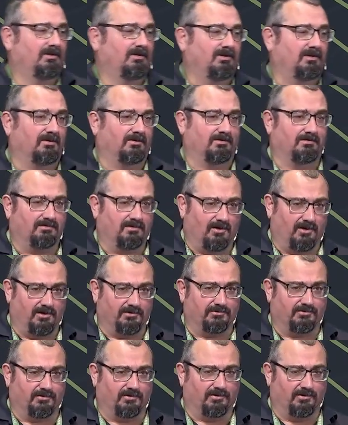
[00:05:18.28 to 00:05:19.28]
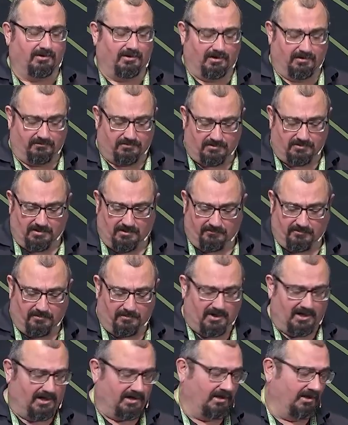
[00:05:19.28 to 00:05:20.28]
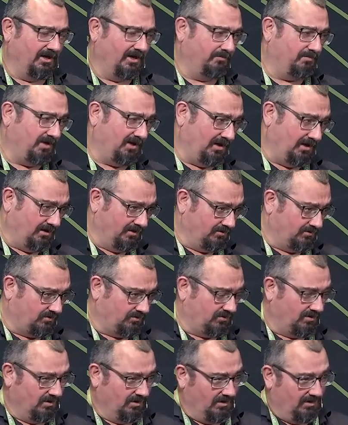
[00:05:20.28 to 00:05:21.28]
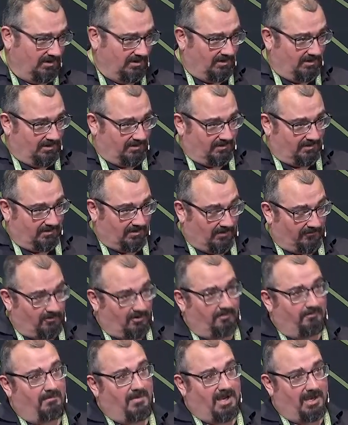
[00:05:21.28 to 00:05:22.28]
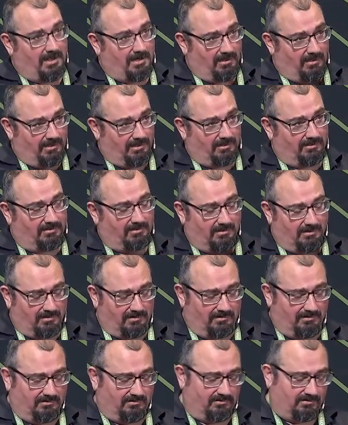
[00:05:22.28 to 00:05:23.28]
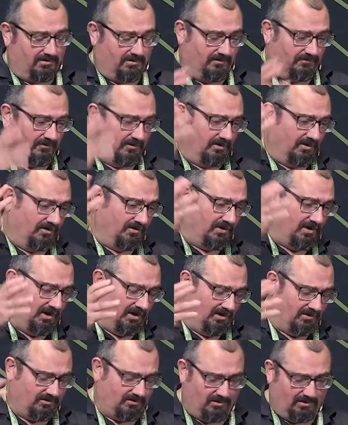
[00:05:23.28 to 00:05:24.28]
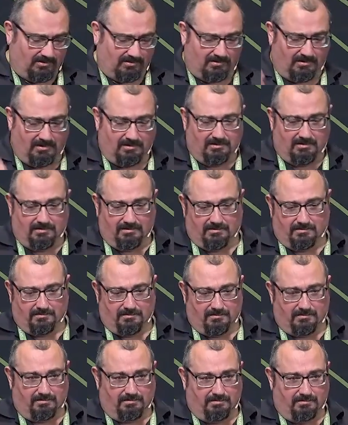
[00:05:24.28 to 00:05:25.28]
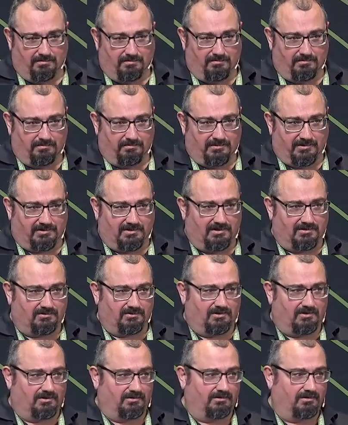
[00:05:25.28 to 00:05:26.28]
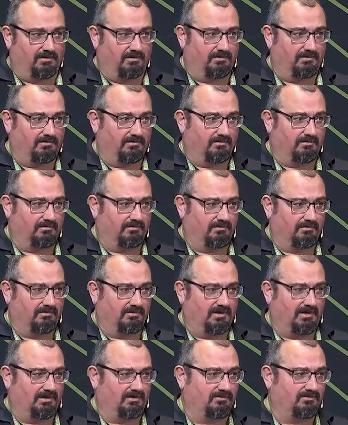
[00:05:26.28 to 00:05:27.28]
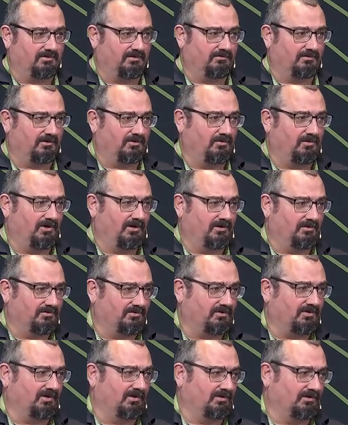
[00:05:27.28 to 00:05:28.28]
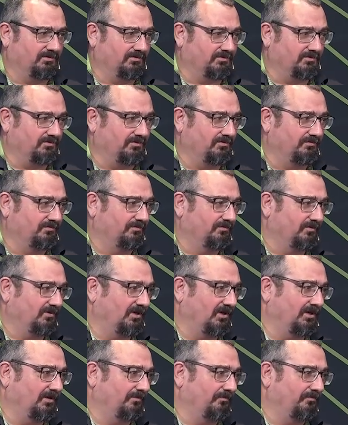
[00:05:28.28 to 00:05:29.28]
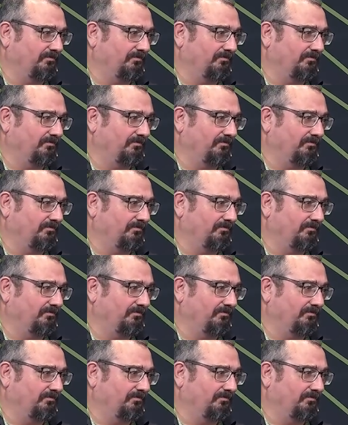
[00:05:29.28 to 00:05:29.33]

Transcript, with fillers: You know, alternatives, different model APs, different model antennas, different location, but these are things that require skills, right?